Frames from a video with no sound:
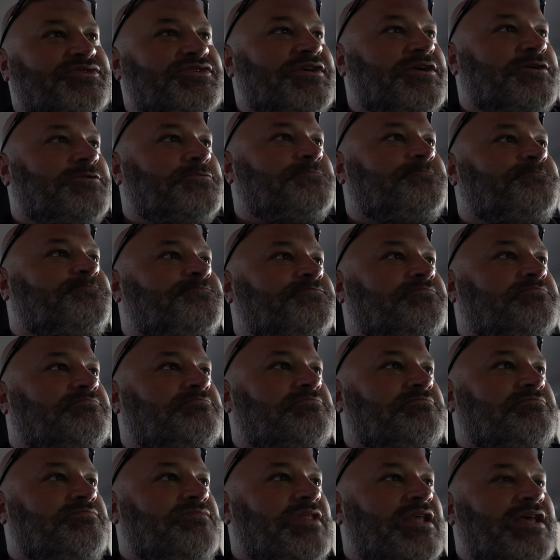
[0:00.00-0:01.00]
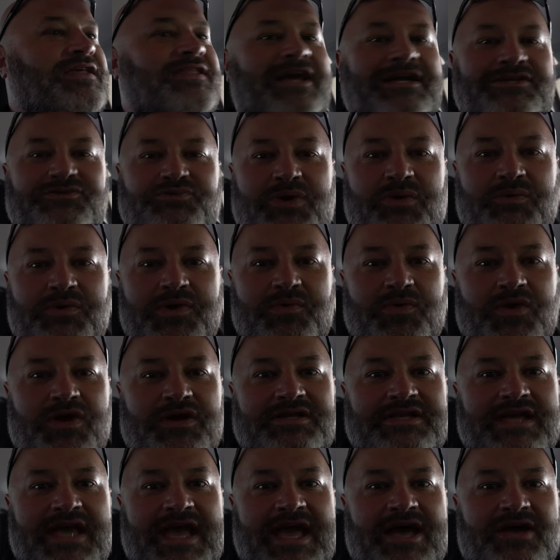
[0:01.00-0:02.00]
So that's what we
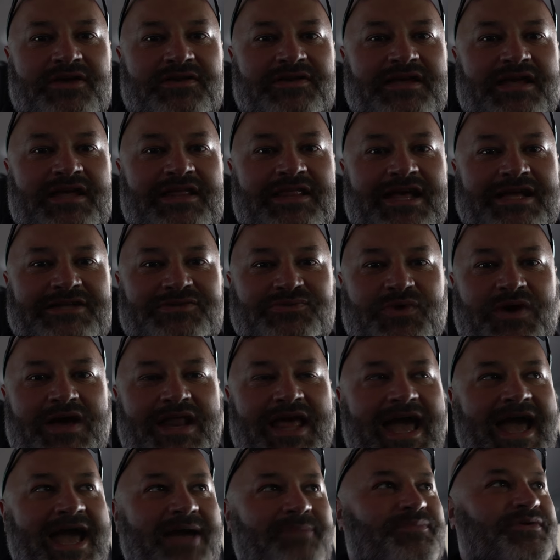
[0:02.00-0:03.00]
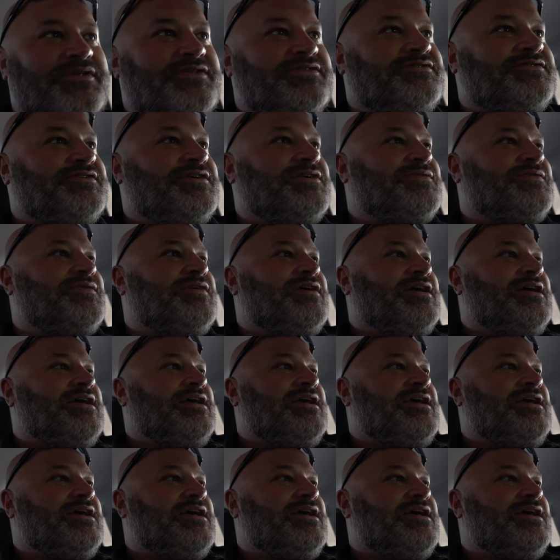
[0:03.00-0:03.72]
worked out, and that's what happened. So